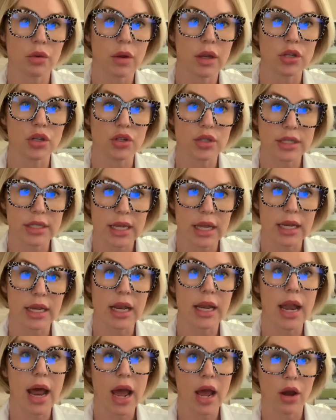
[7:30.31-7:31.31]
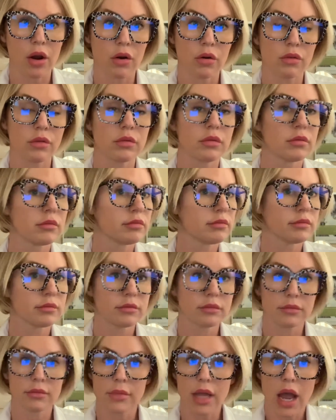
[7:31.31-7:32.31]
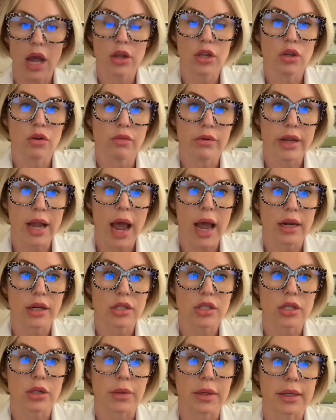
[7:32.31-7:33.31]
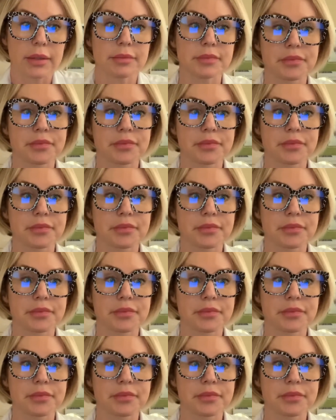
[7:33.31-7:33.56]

in your skin and how you react to it.